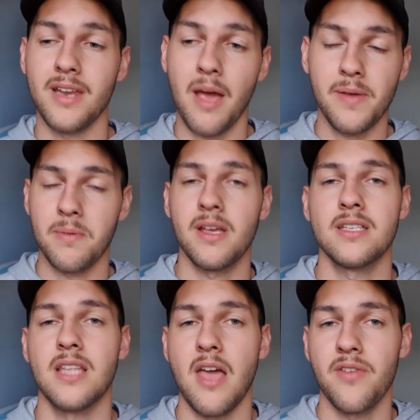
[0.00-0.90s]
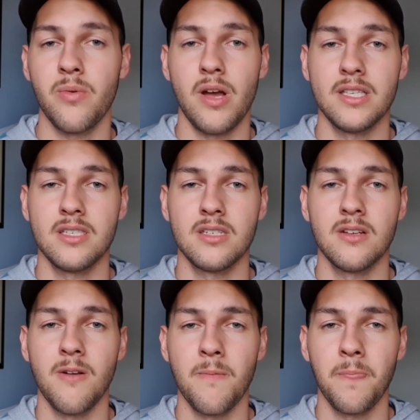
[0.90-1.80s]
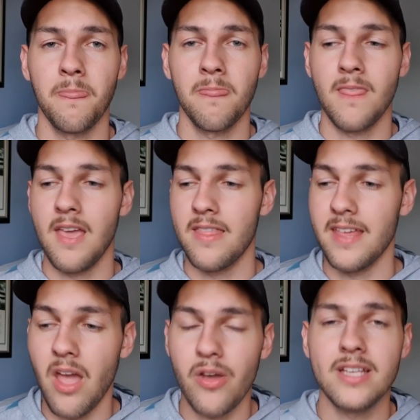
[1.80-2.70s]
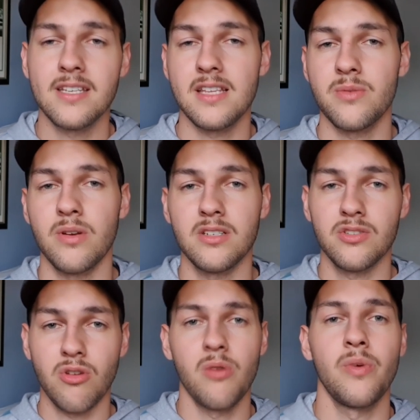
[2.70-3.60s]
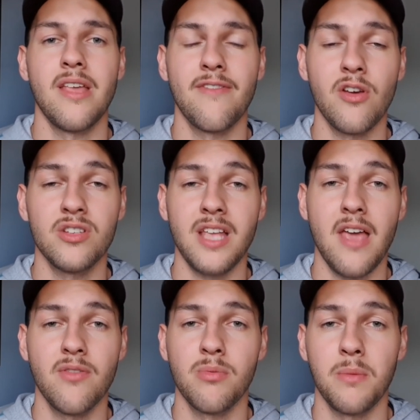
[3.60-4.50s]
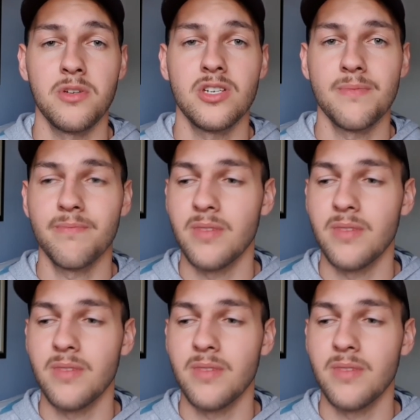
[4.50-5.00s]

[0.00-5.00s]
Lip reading: coming up against the heavyweights. They're going into this one to try and win their first ever premiership.